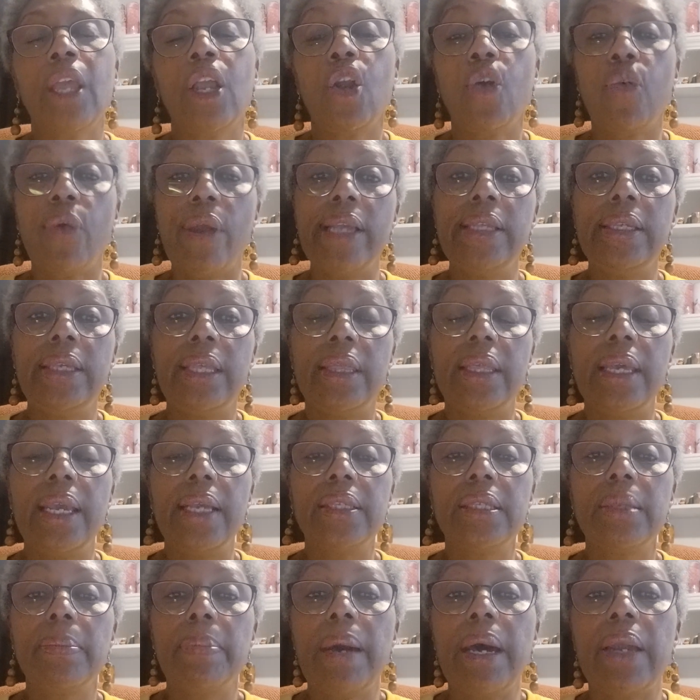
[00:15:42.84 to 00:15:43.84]
crazy
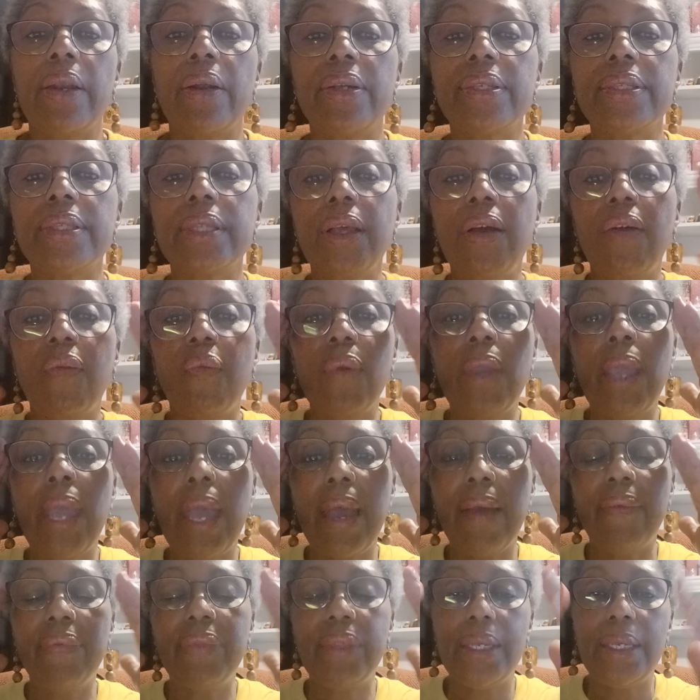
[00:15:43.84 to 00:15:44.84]
things about ourselves, we
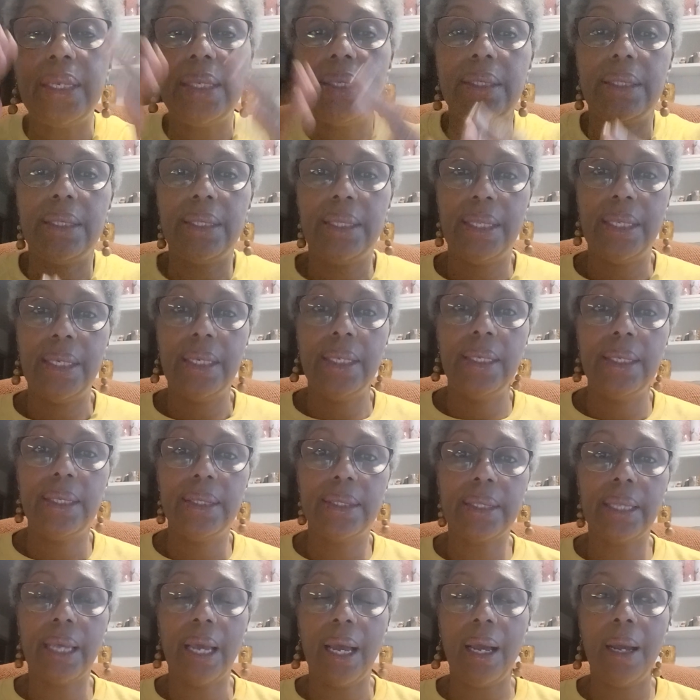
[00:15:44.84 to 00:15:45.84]
have these,
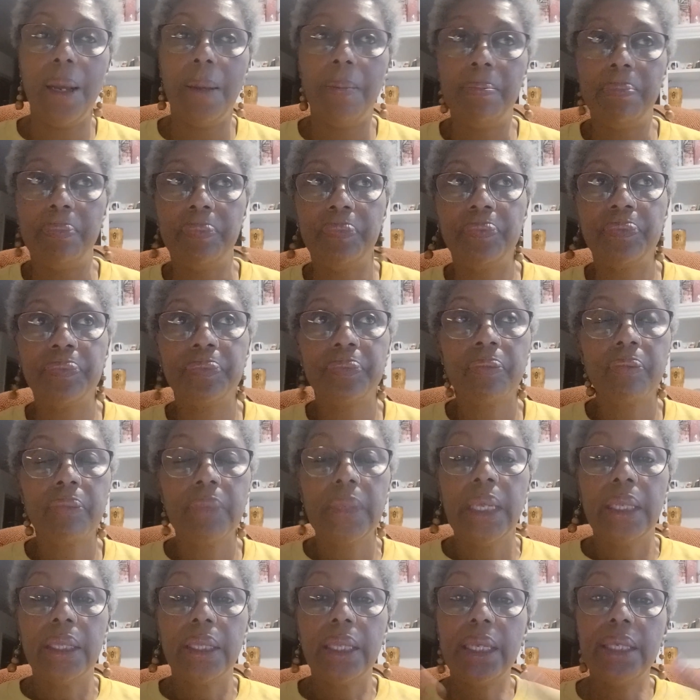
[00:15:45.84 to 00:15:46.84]
these, um,
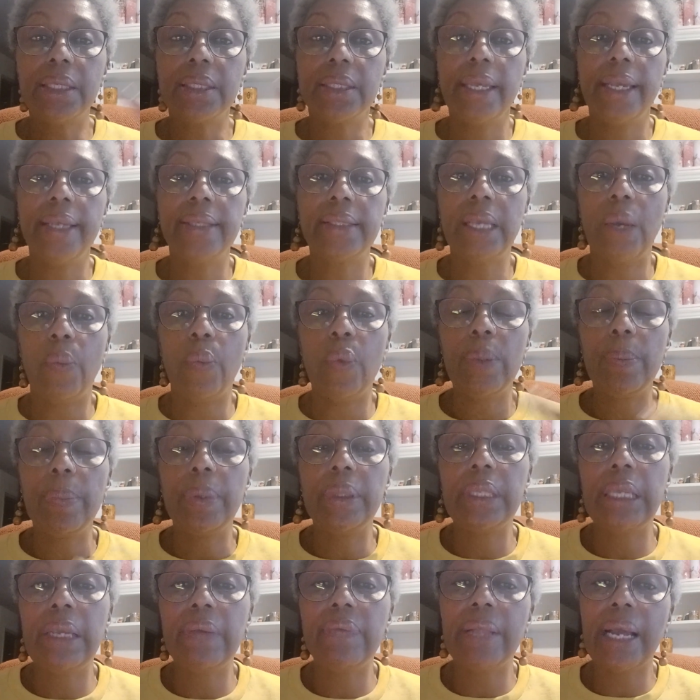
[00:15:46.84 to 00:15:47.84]
these things that we
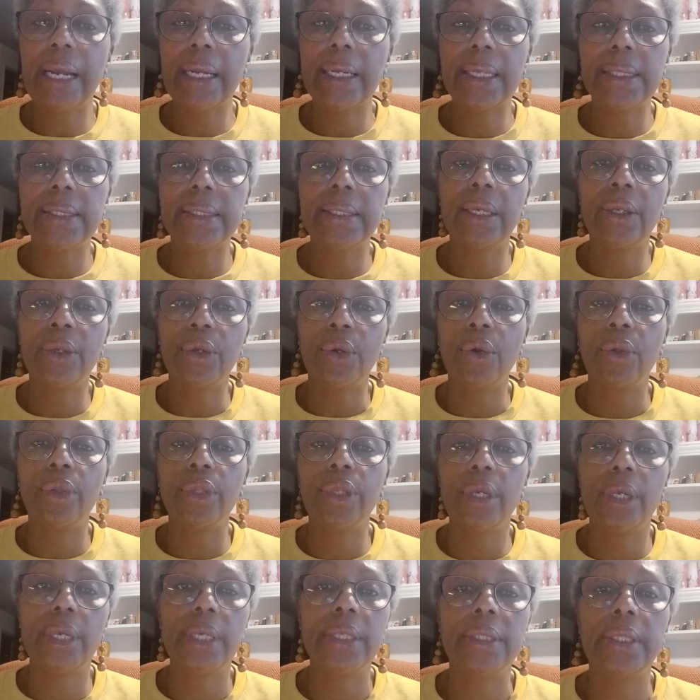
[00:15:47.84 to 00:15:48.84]
believe, like I said
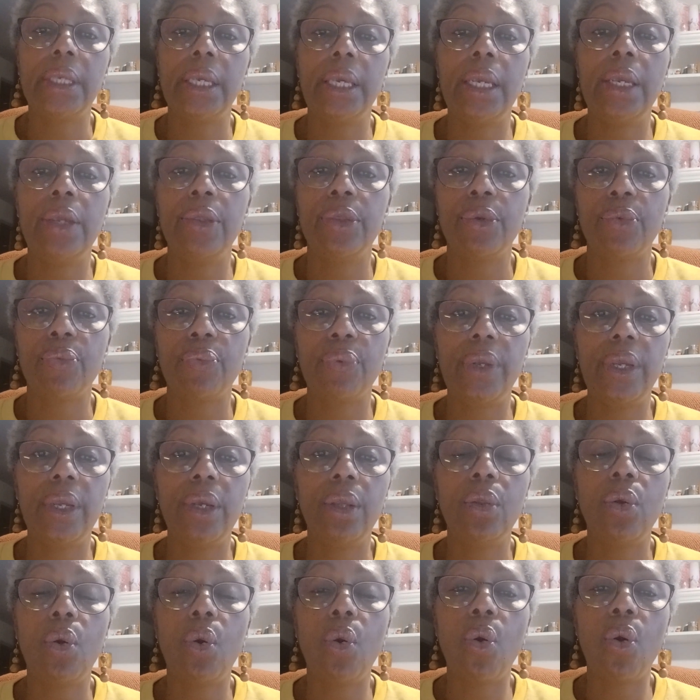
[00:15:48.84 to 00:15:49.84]
earlier, is either
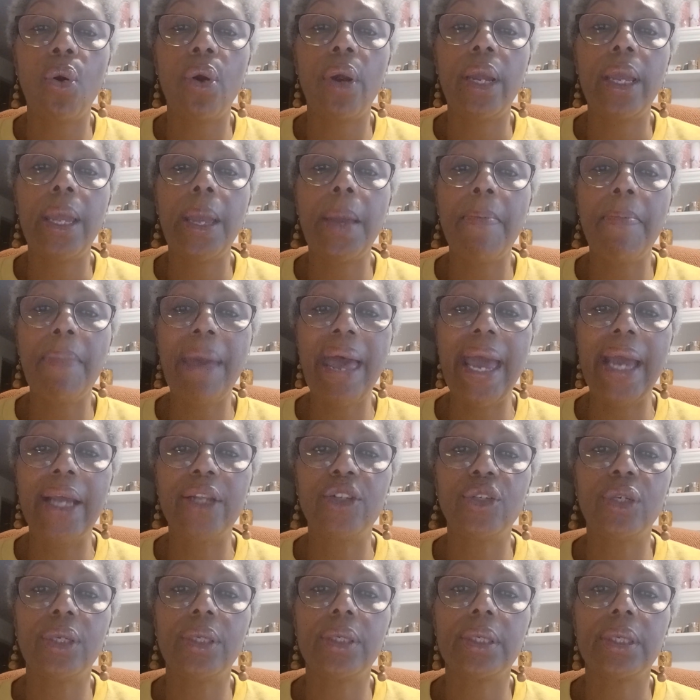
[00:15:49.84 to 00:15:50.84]
real or
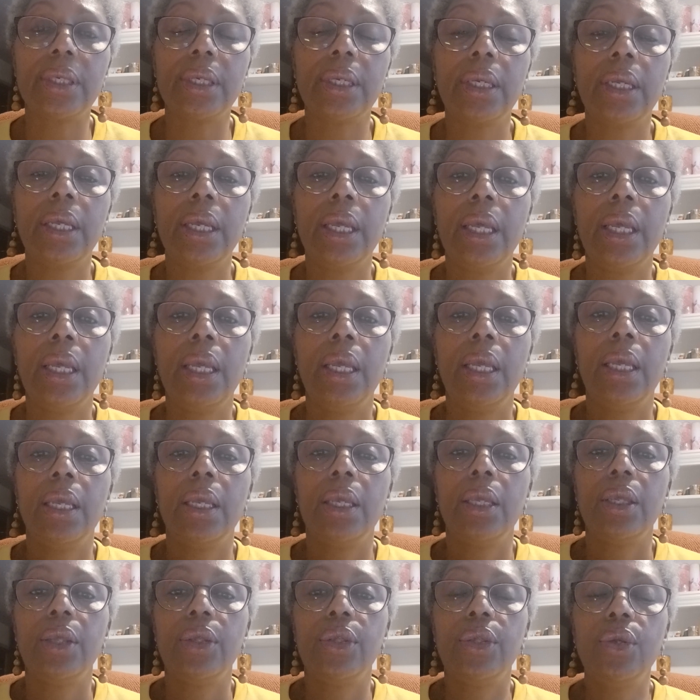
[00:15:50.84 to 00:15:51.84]
imagined.
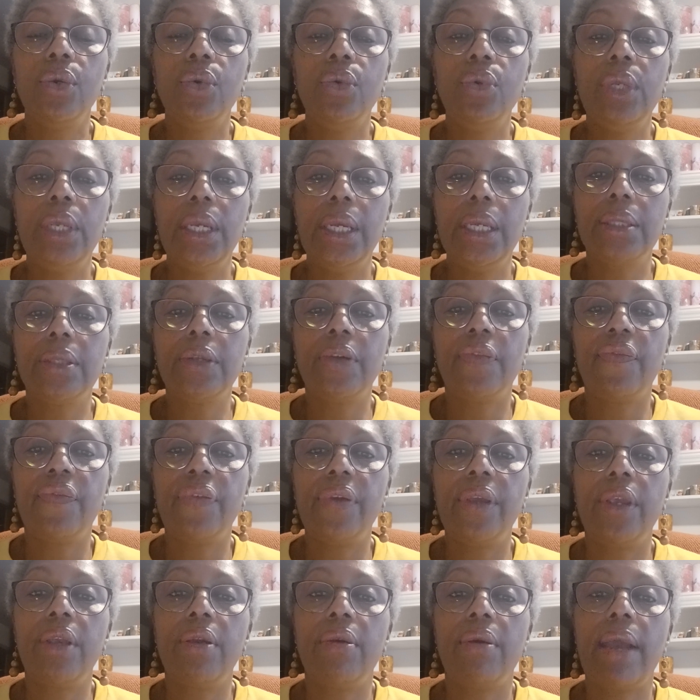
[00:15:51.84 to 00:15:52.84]
You need to
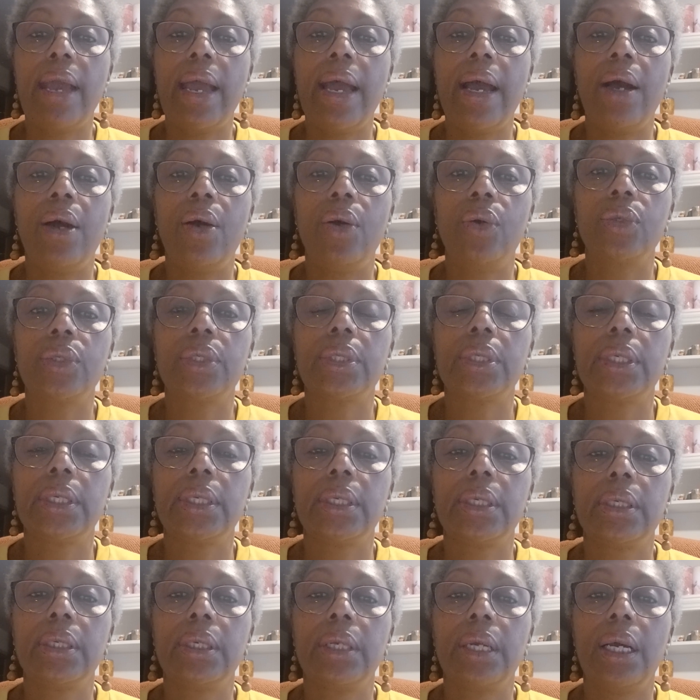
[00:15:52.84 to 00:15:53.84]
figure out
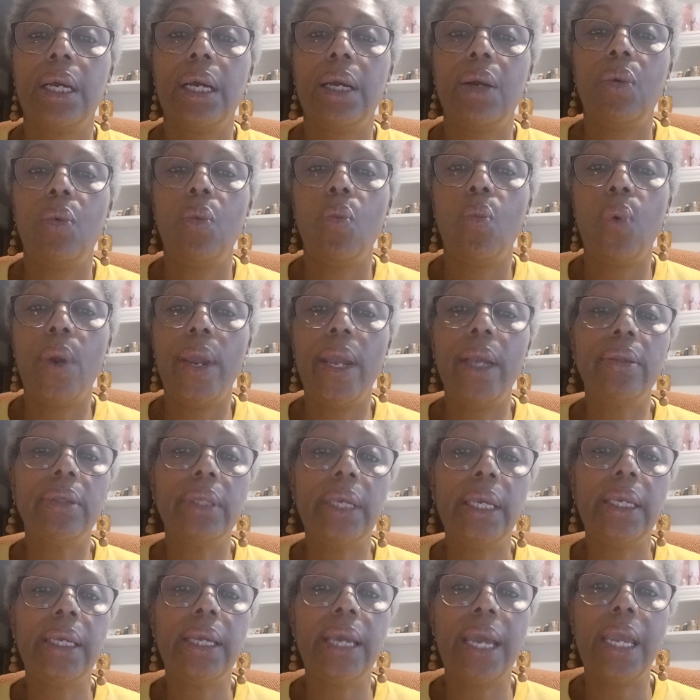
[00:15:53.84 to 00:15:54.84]
where
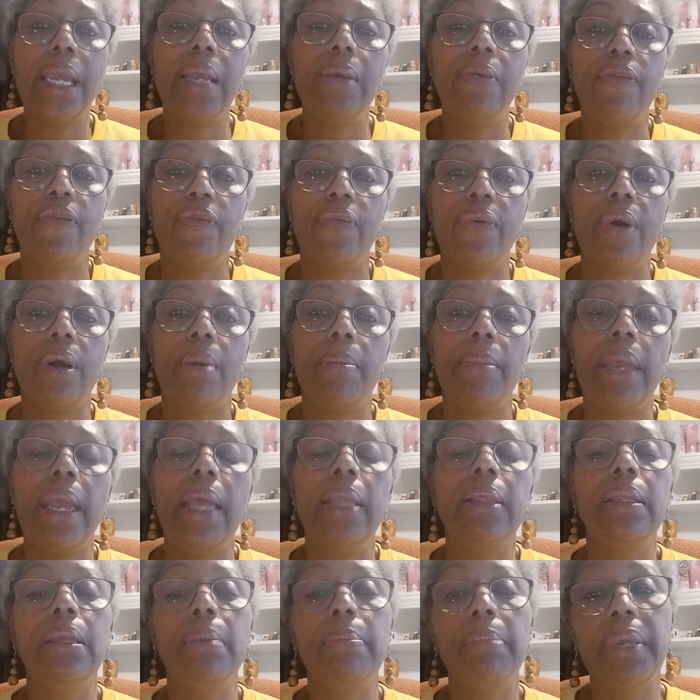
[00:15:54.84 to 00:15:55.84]
they came from
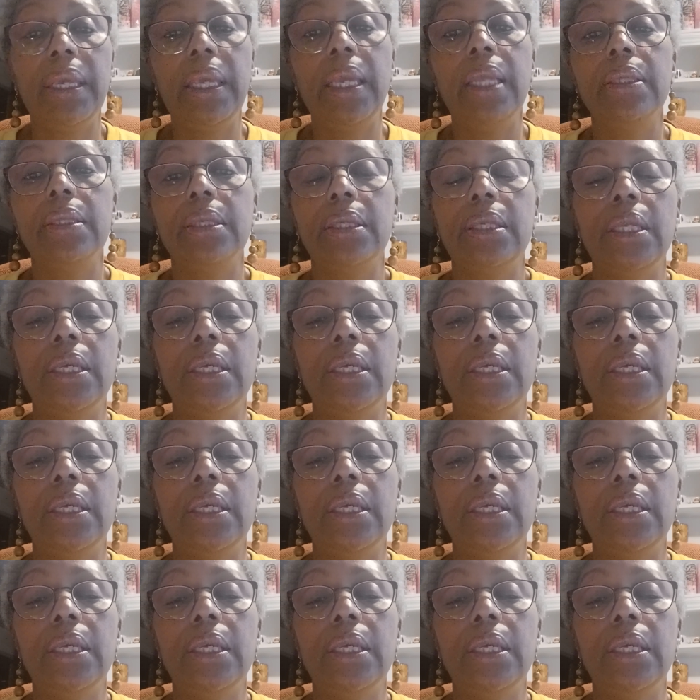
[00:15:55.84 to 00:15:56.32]
and then begin to